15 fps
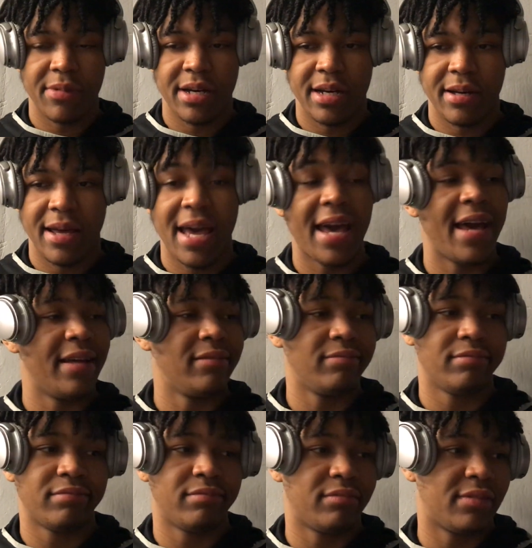Had
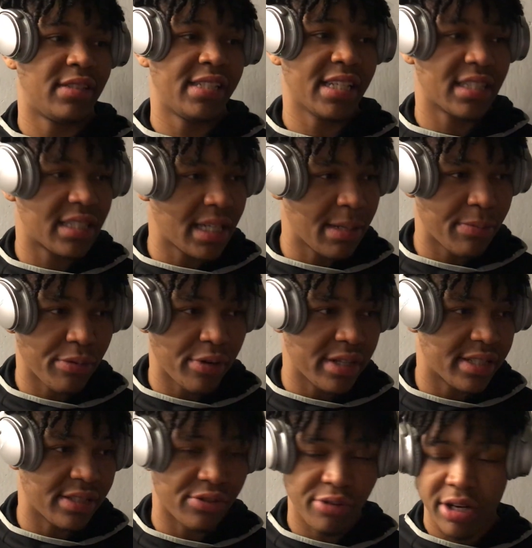16
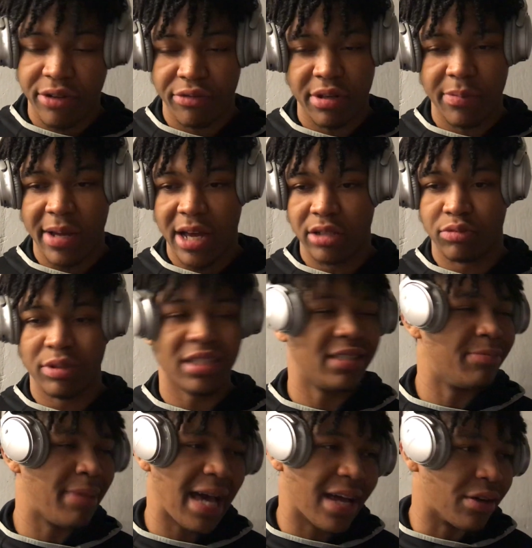points and 12 rebounds. We
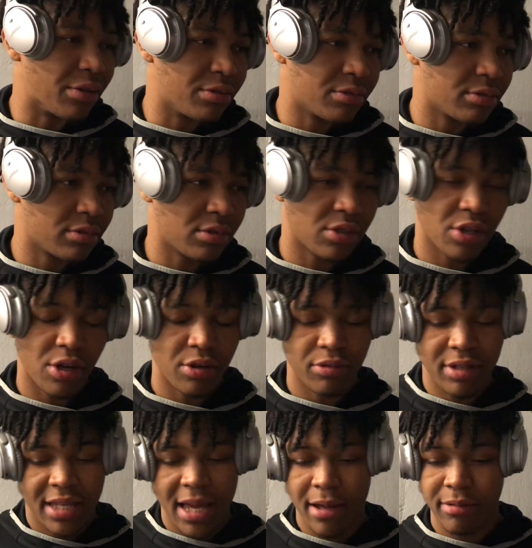didn't battle. You know,
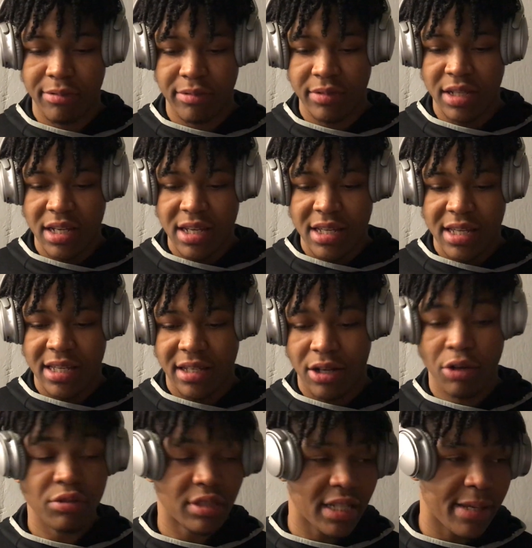we kept.
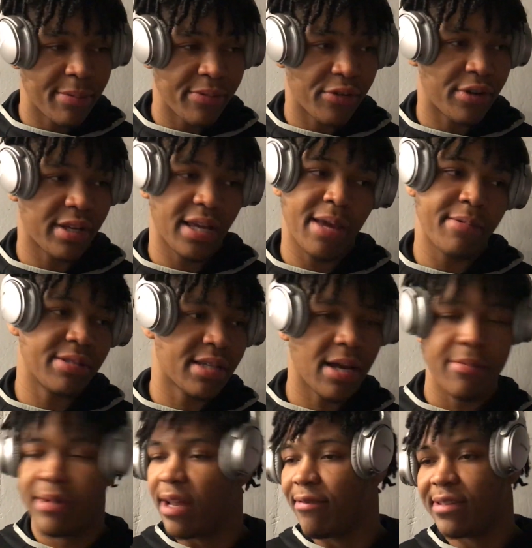Coach said before the game, he's
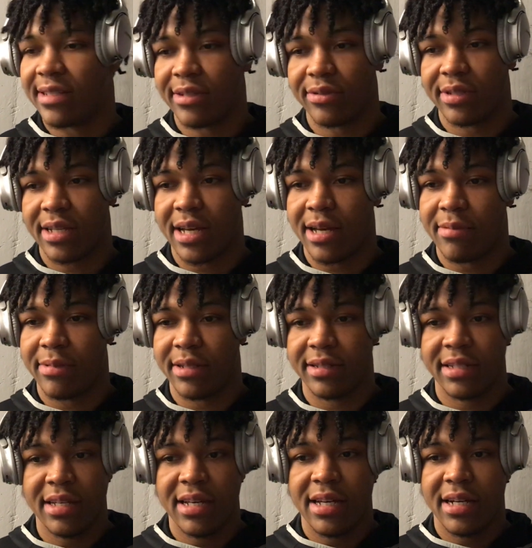coming every single time.
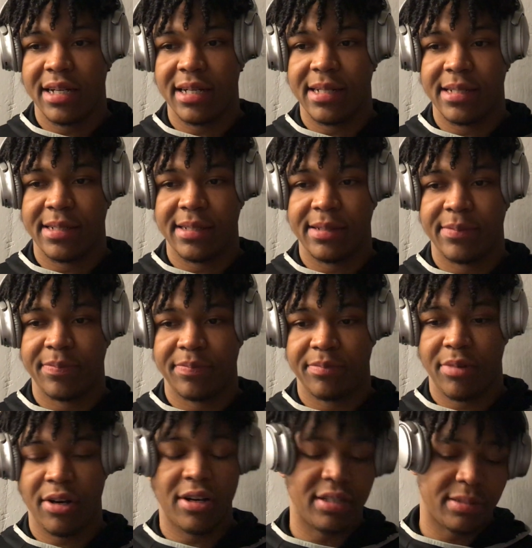And,
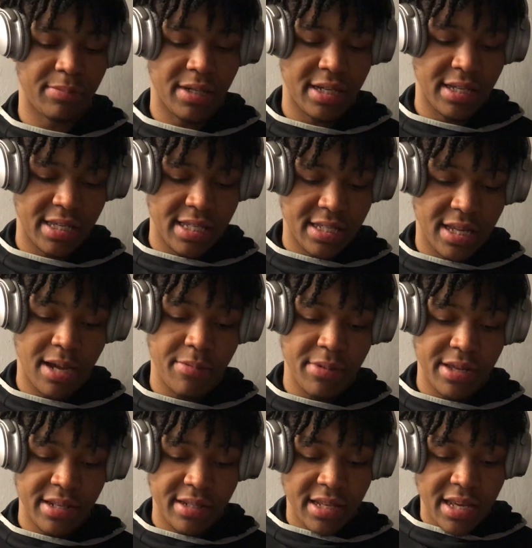pause. But he's
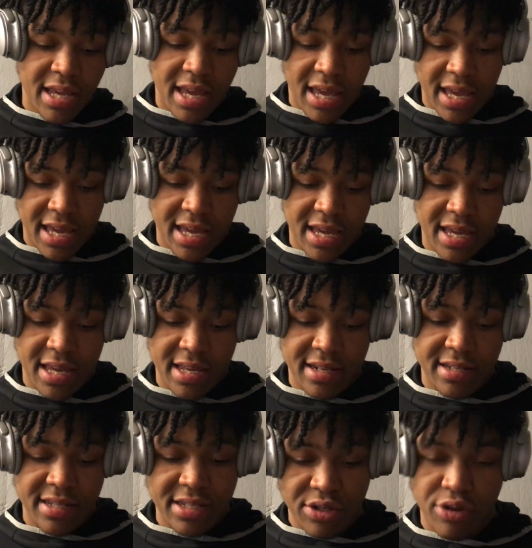coming
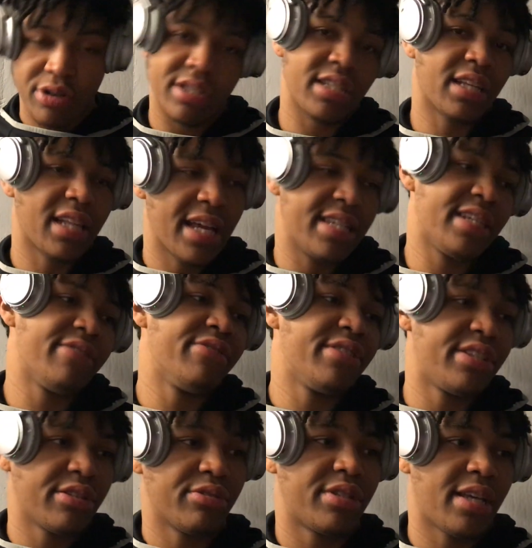and he's going to the glass every
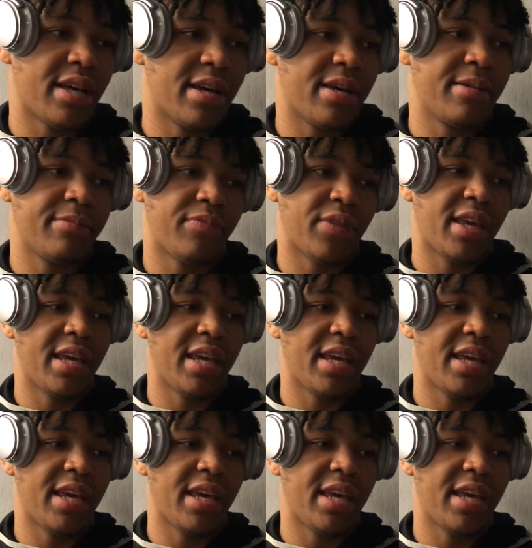single time.